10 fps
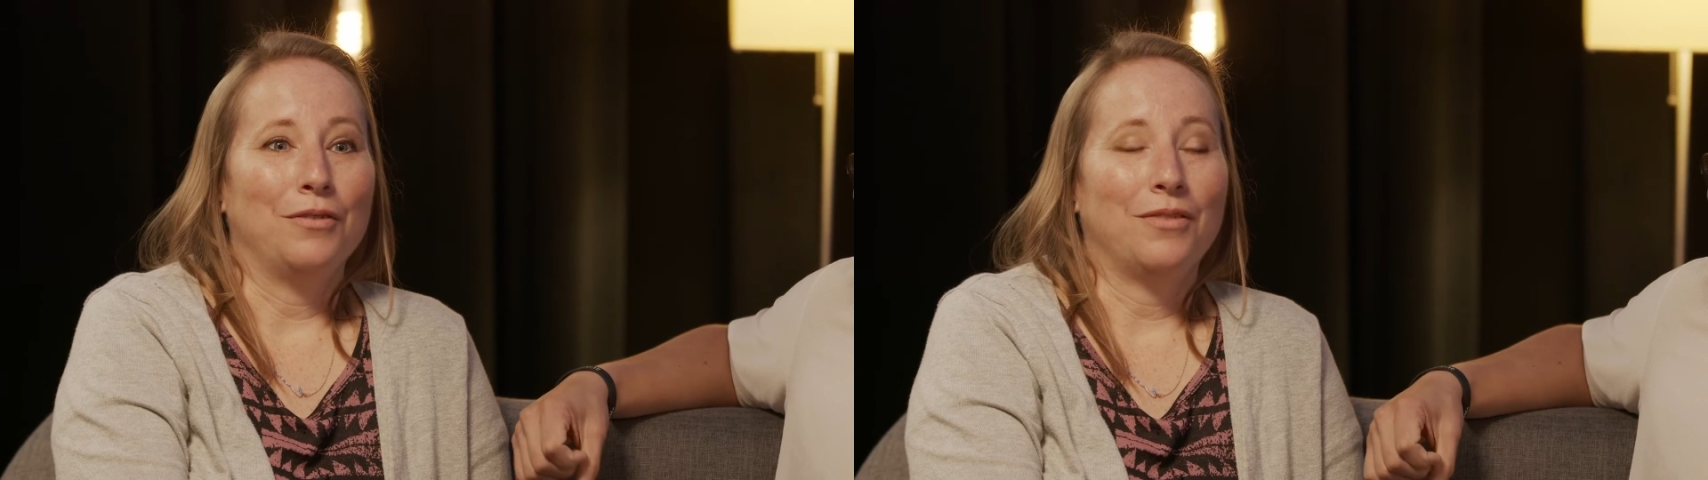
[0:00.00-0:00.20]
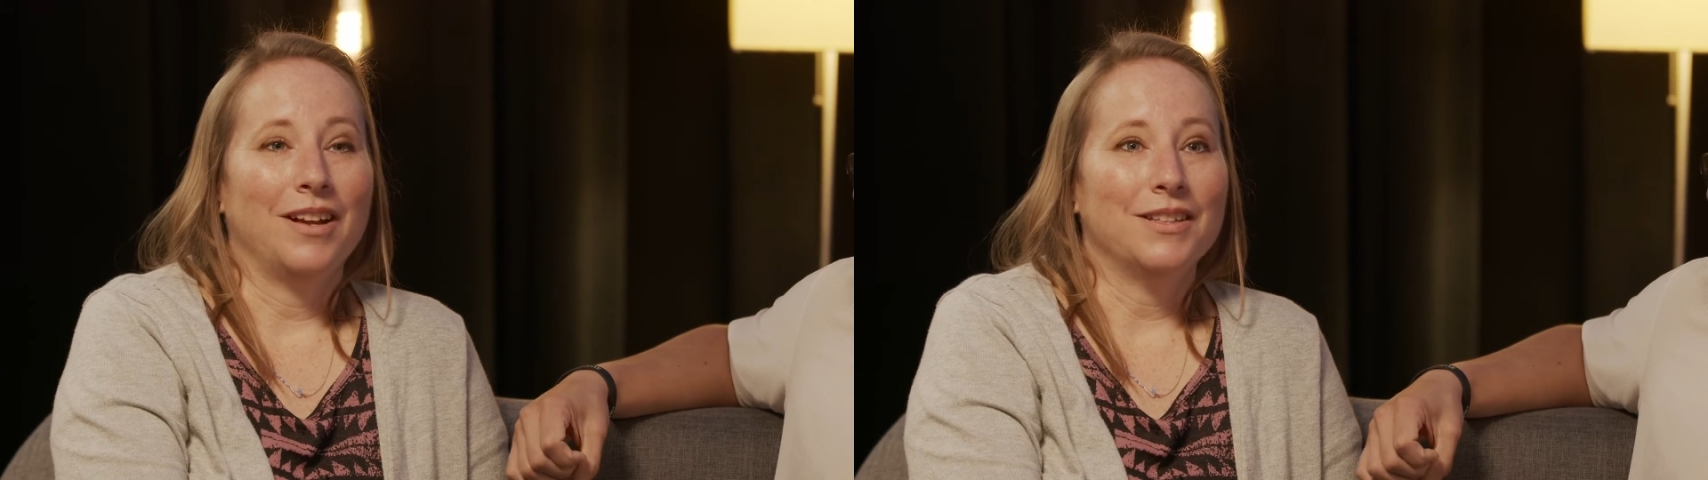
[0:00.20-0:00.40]

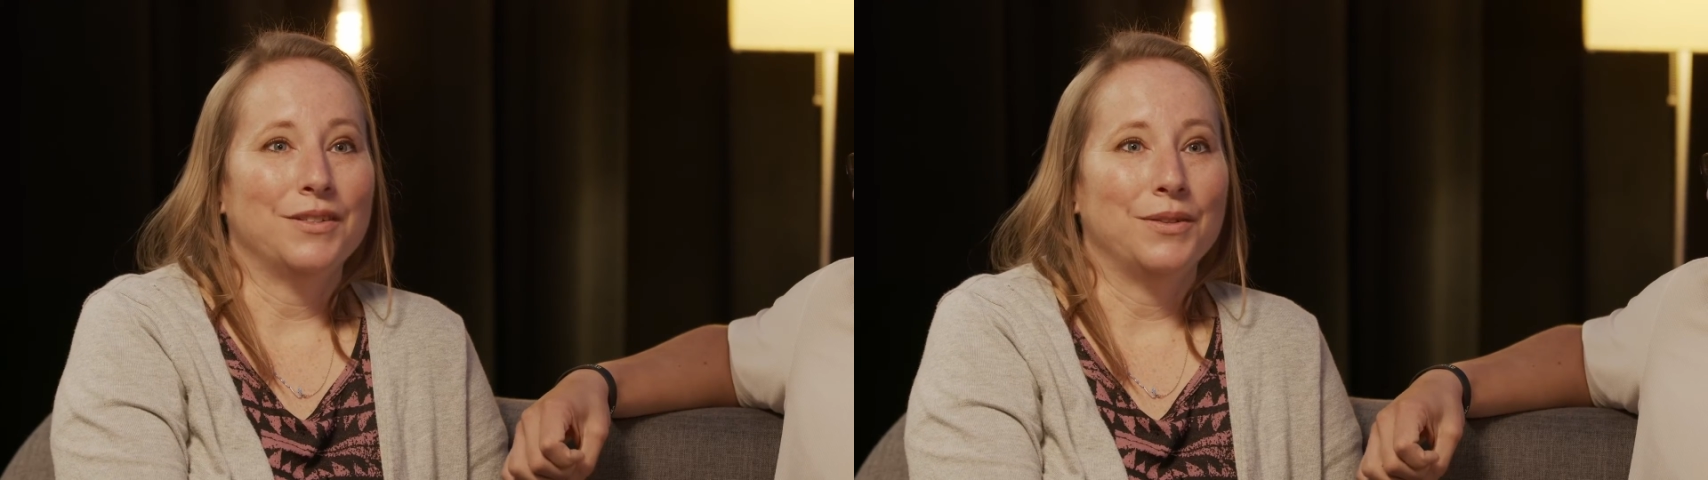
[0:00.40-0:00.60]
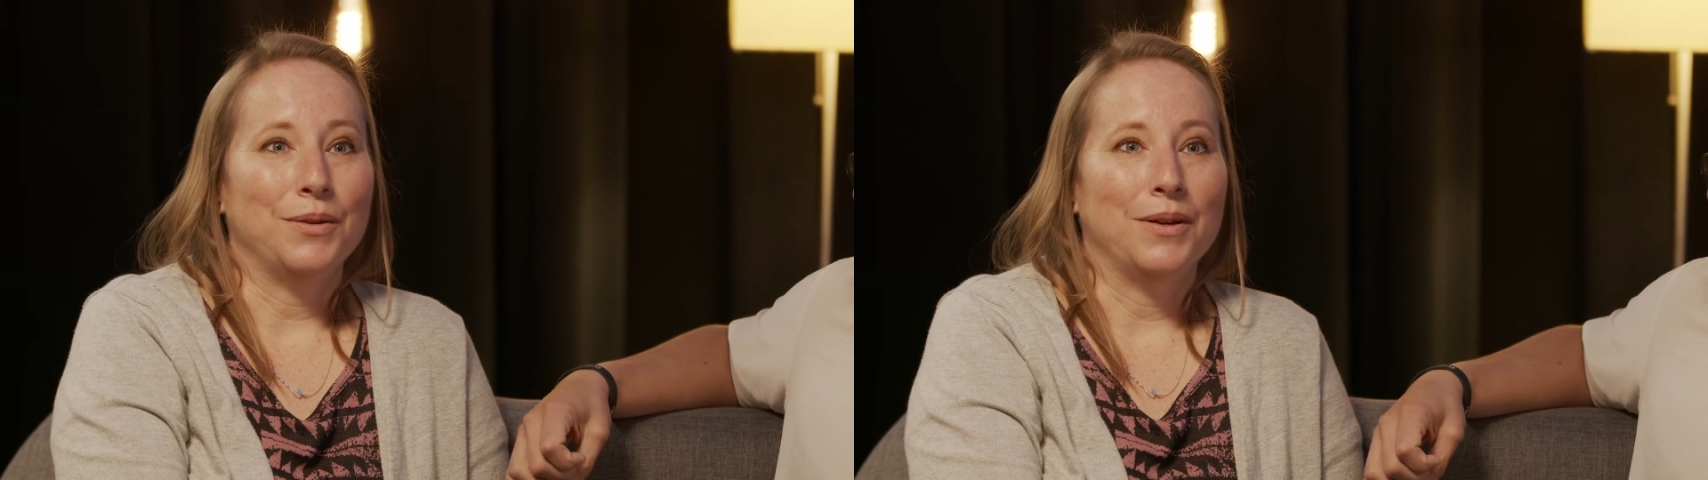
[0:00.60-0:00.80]
our
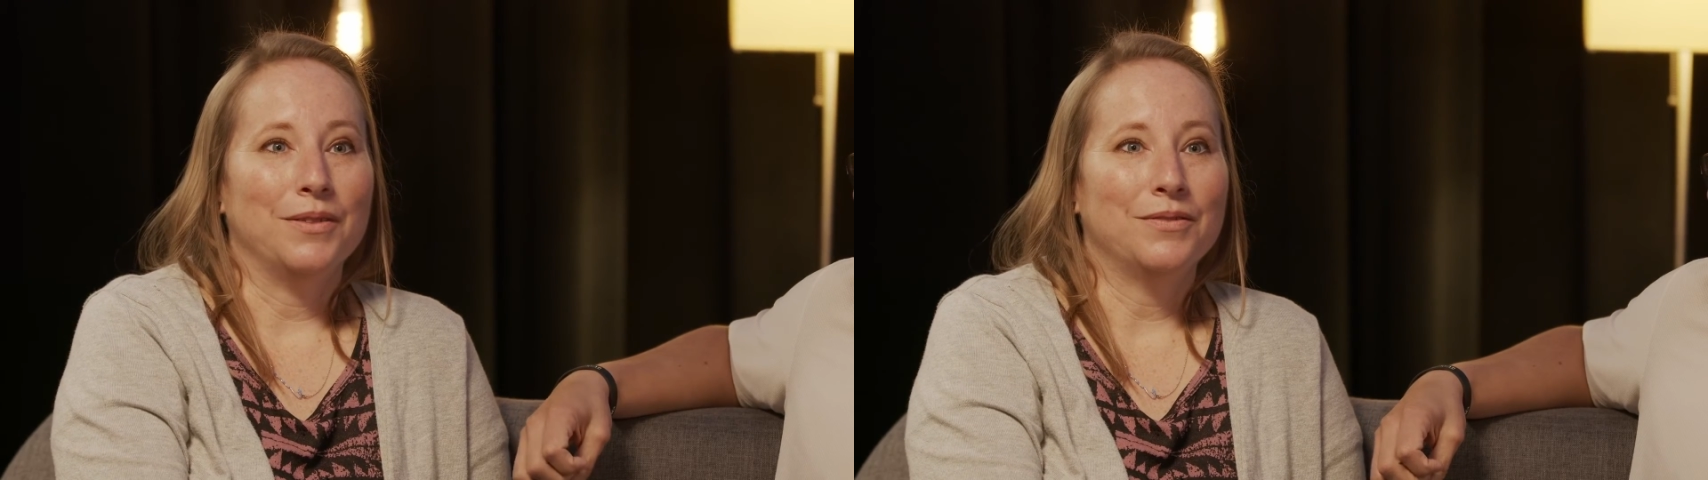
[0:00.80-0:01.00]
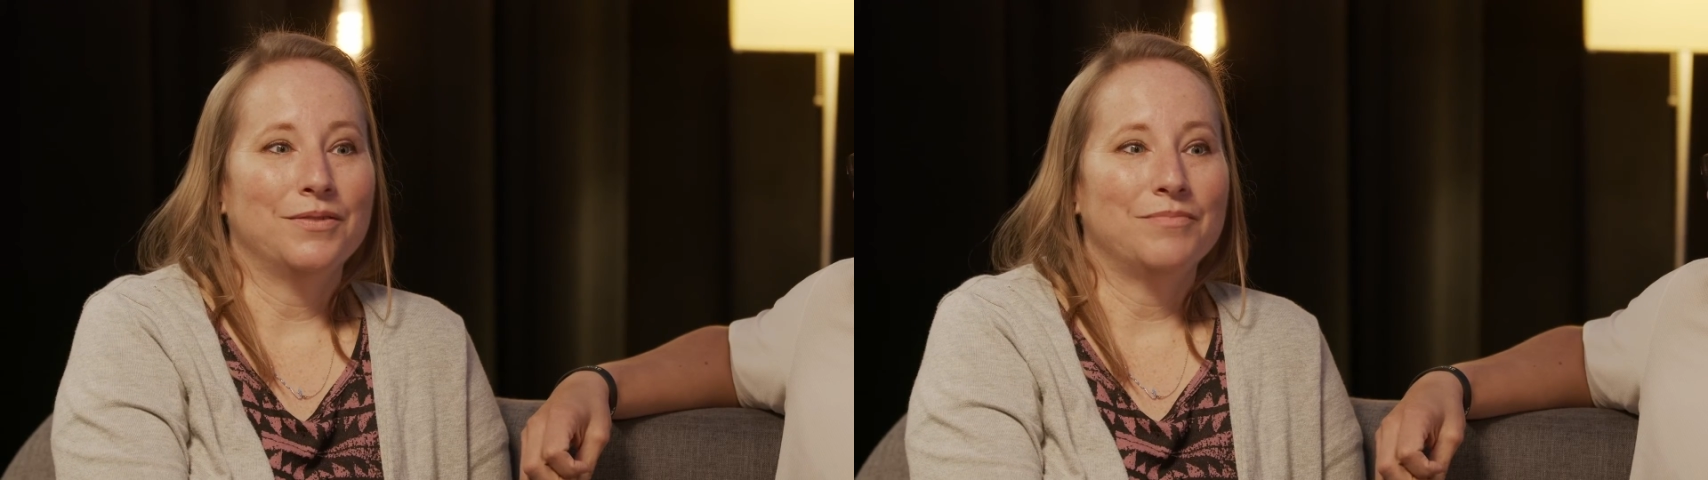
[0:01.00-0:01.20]
friends who
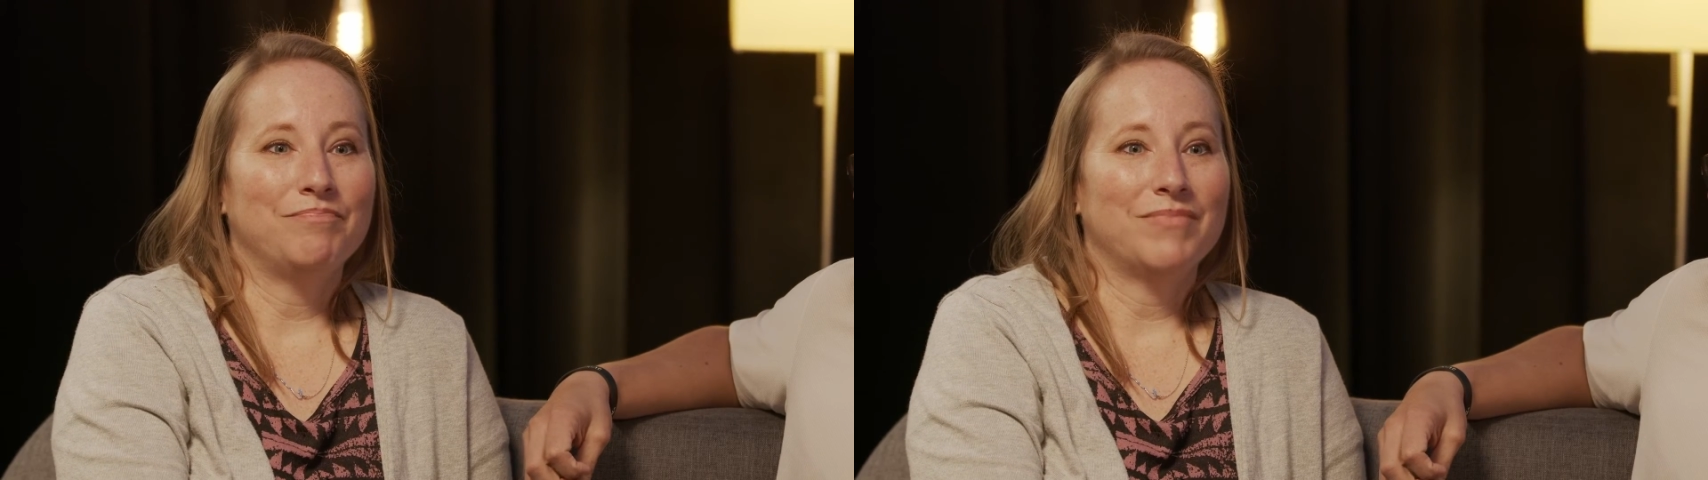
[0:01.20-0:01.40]
have